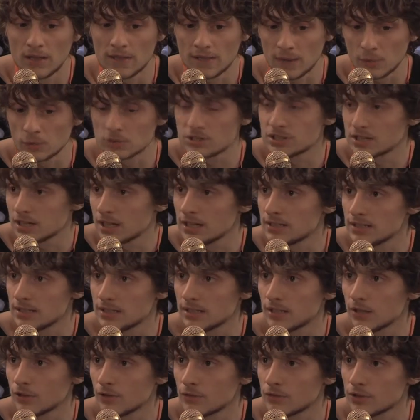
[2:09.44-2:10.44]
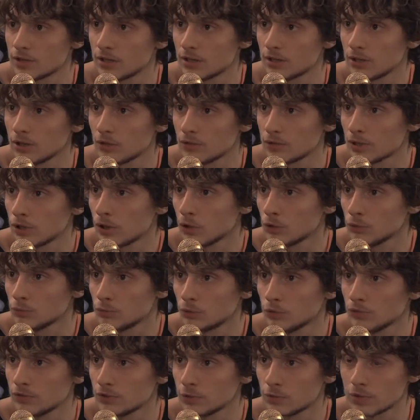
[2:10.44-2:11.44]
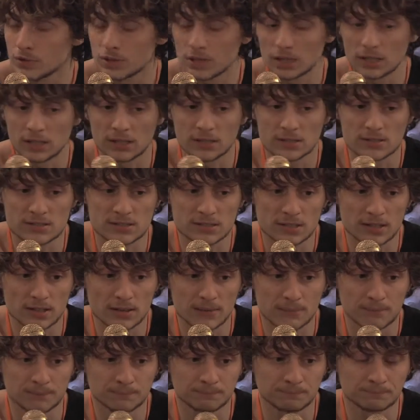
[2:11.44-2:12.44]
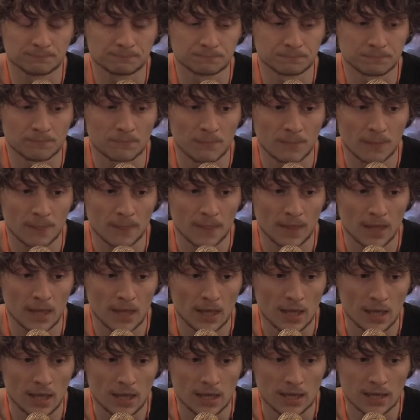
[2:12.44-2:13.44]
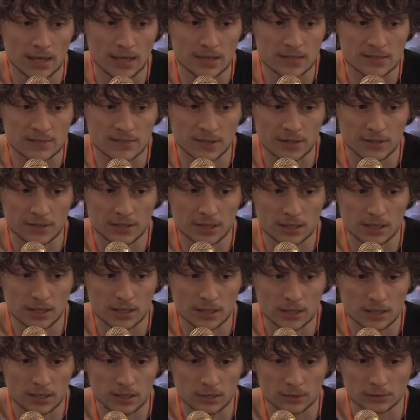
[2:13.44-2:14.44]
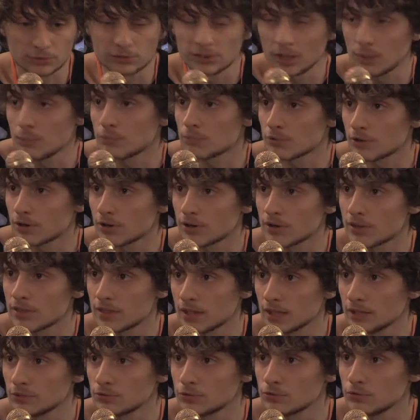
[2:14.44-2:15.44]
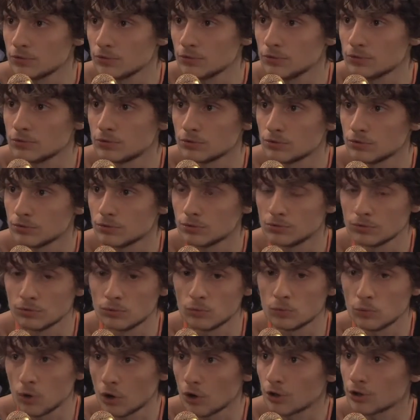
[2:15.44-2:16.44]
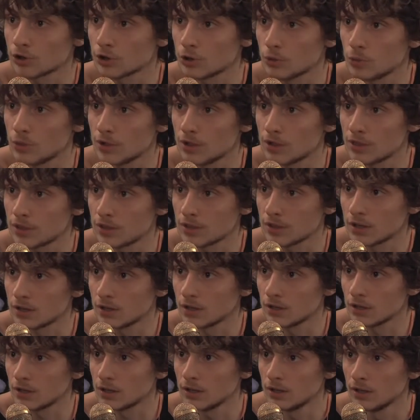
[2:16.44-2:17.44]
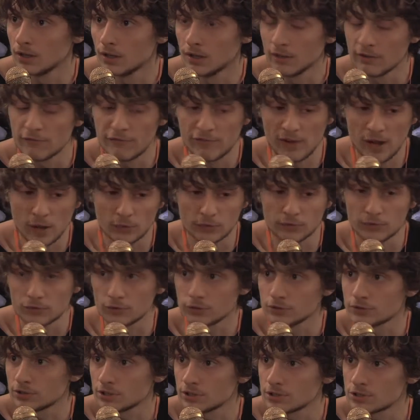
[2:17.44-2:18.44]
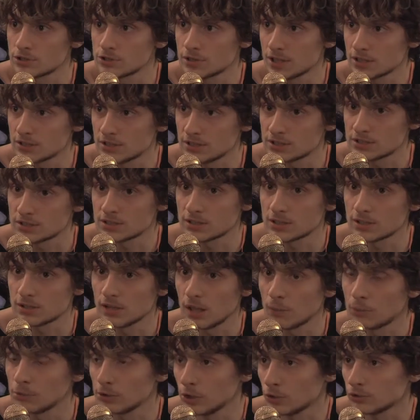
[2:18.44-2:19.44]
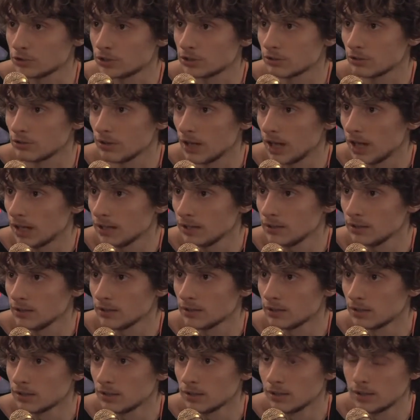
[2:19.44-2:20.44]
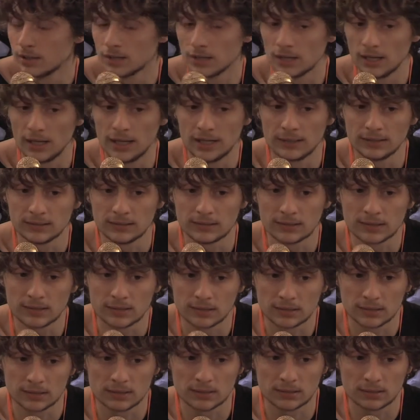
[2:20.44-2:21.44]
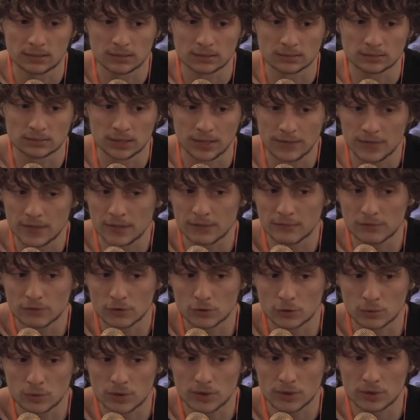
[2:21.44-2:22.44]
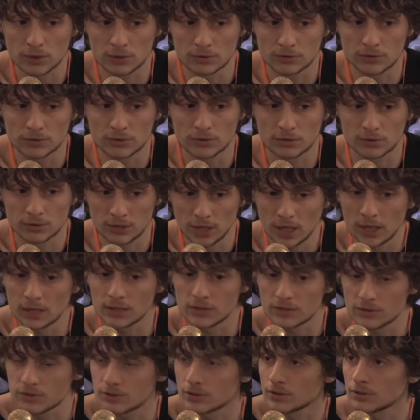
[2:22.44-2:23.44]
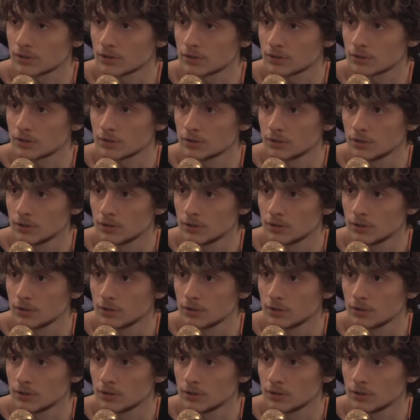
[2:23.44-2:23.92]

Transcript: that was the idea of the of the whole movie. We think it's um, it's very contemporary thing to do to work with uh, found footage that is uh, uploaded online, and uh, and therefore we thought, uh, yeah, it's uh,